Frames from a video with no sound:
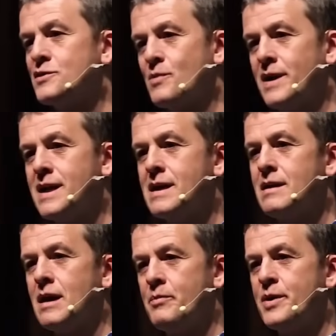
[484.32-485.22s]
is when
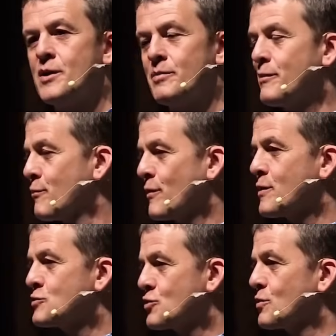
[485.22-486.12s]
he appeared before
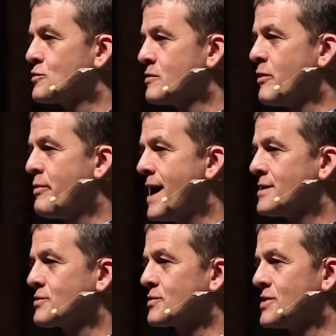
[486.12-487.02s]
those Jerusalem
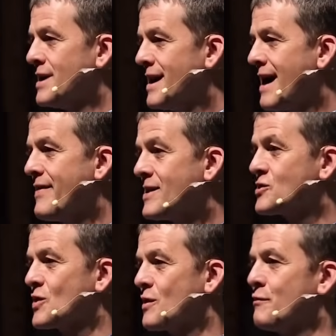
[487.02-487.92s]
apostles, and they
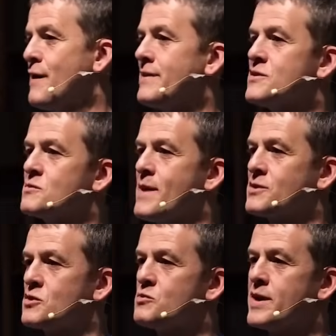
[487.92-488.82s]
certified this
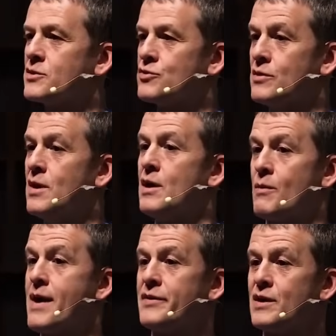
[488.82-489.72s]
message being true
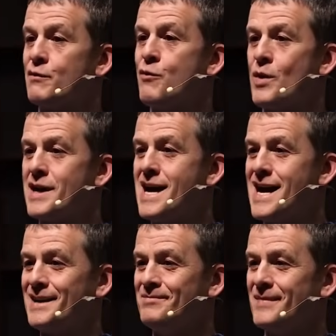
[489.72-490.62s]
around the year
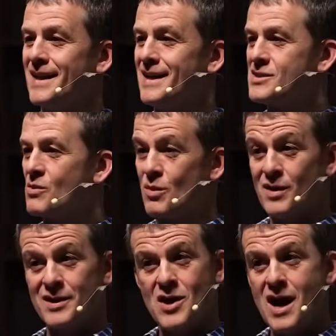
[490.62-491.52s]
49. So we're
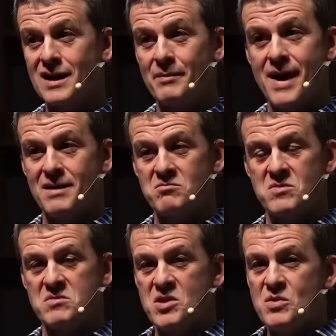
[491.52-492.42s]
only talking
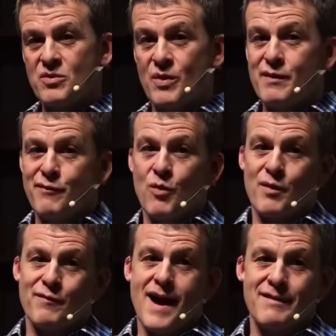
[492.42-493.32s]
about 2, 3,
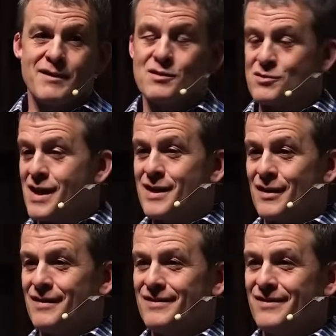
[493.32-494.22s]
4, 5 years later.